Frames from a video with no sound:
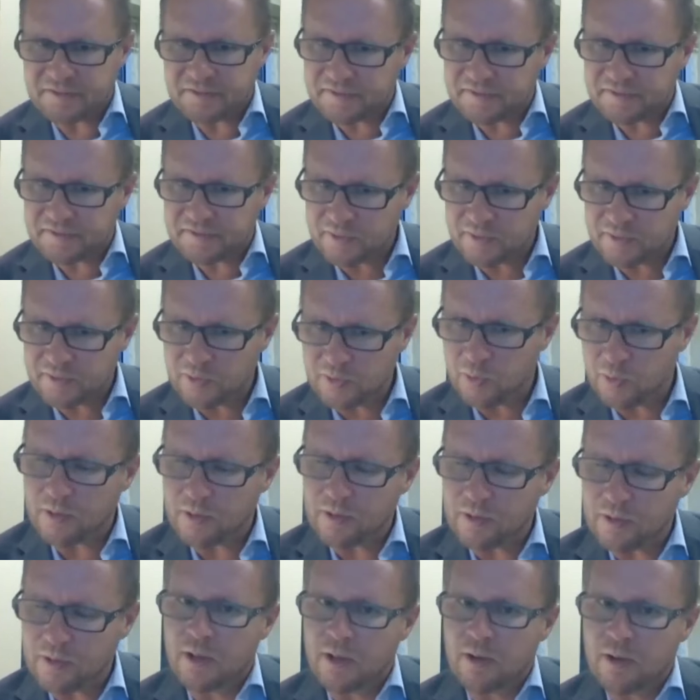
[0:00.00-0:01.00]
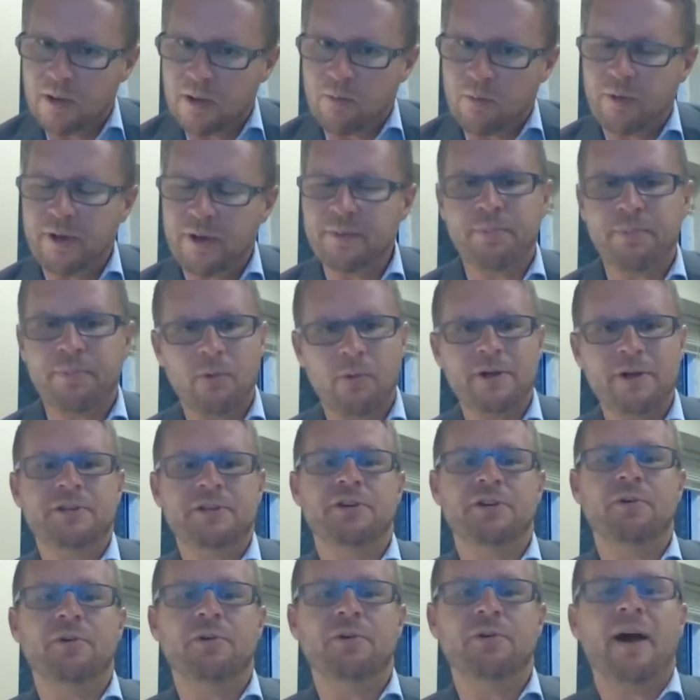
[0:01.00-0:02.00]
school. We but we do
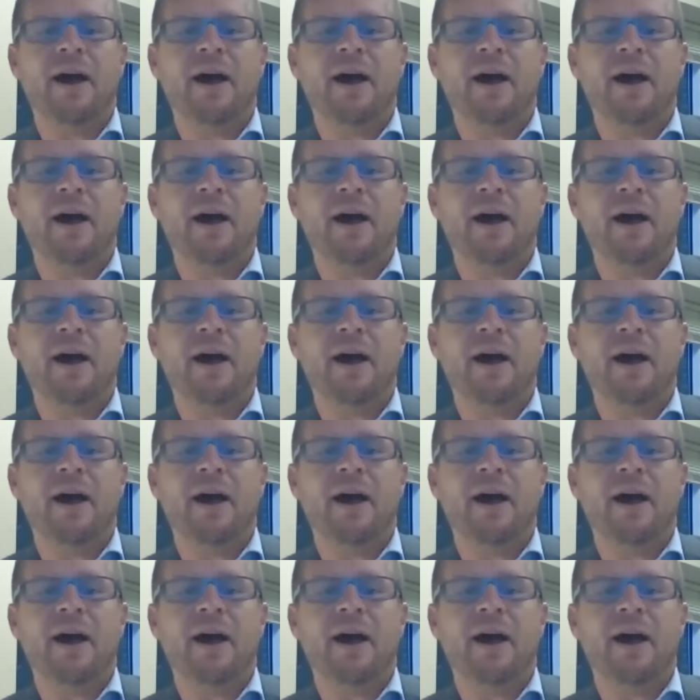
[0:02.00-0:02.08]
have